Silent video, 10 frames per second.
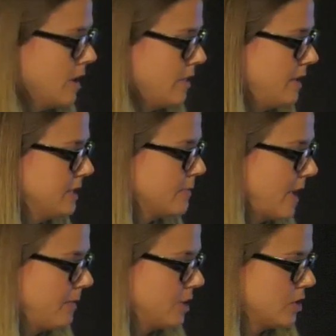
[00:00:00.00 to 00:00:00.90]
this
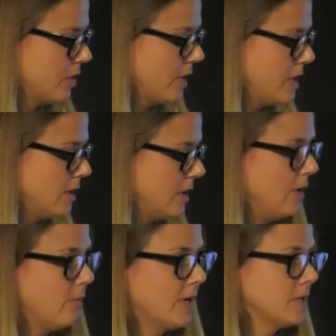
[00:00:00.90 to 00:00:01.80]
map is showing
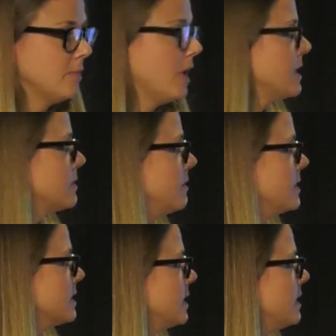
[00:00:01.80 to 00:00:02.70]
the random plots we
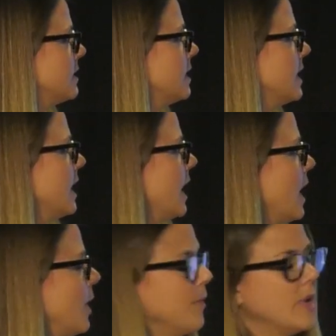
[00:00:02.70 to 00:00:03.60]
visited.
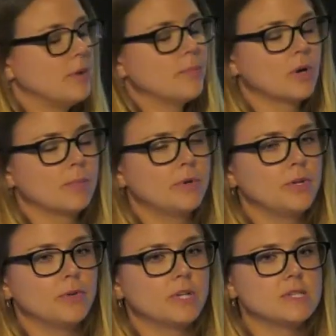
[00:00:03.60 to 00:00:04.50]
In purple,
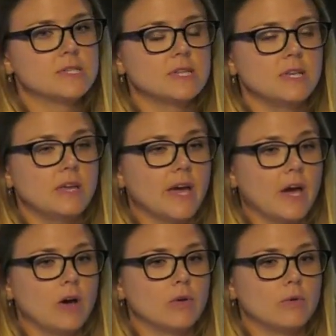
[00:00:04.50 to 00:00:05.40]
you can see
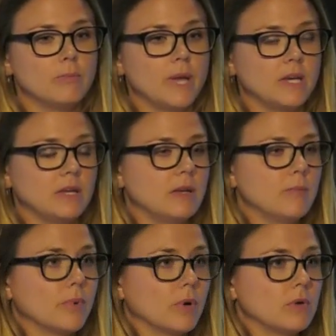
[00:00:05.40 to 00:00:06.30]
how many
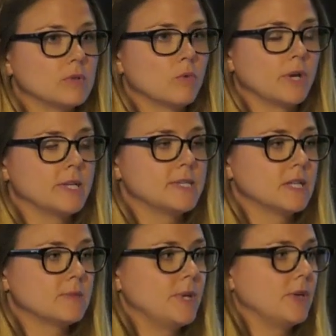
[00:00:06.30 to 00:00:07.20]
burrows were in a
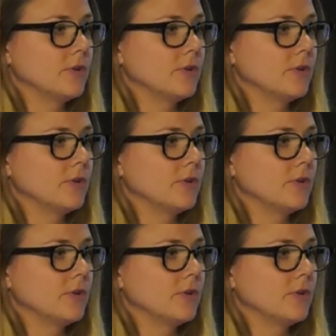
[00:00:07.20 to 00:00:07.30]
6-meter